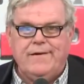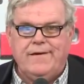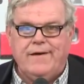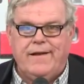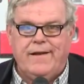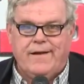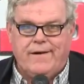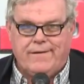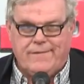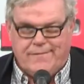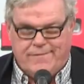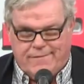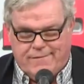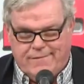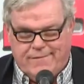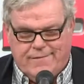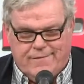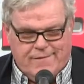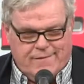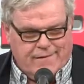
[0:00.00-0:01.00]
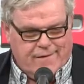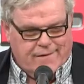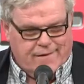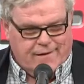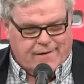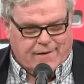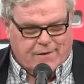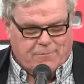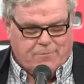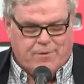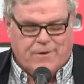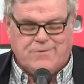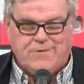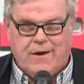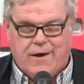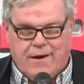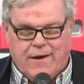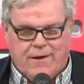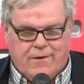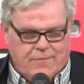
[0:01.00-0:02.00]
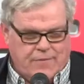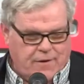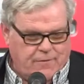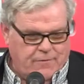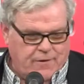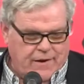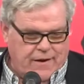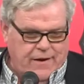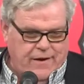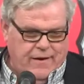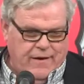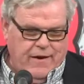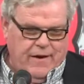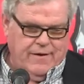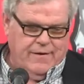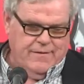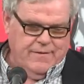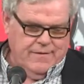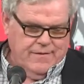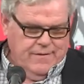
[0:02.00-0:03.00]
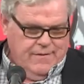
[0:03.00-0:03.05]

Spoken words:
And I can appreciate it. I don't think we need a